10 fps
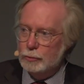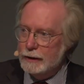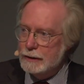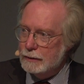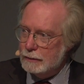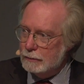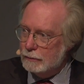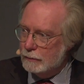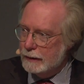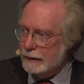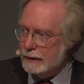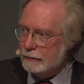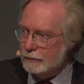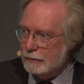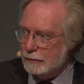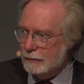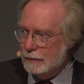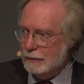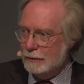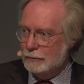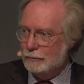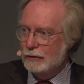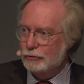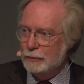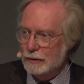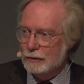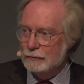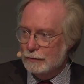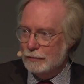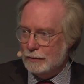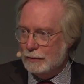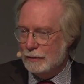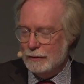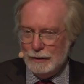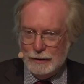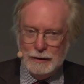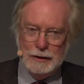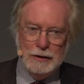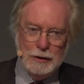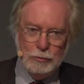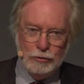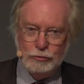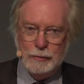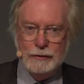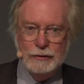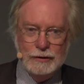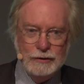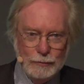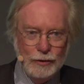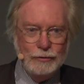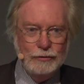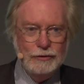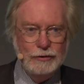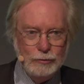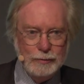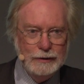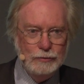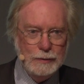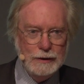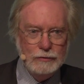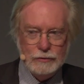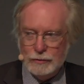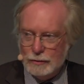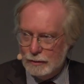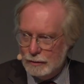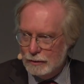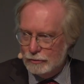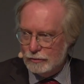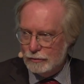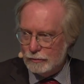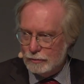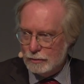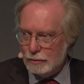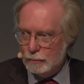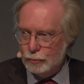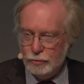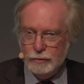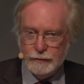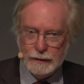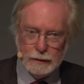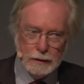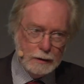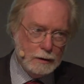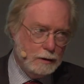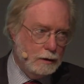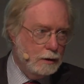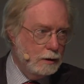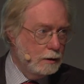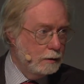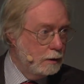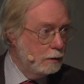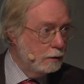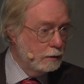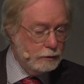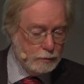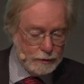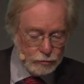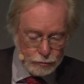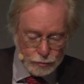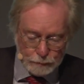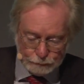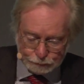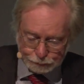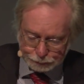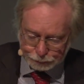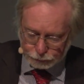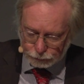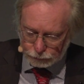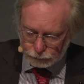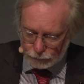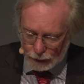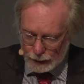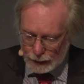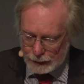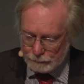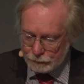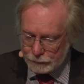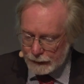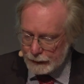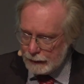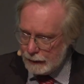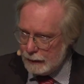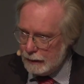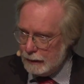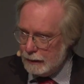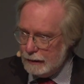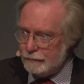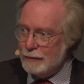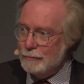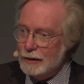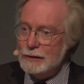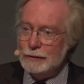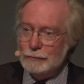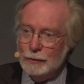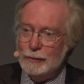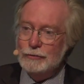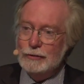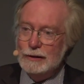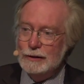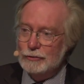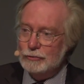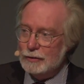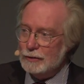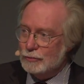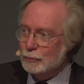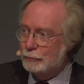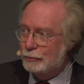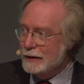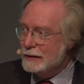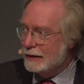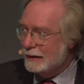break where that recipe of prosperity and democracy spreads peace is just proving no longer to be true. Um, if I'm right that we're basically at a structural break,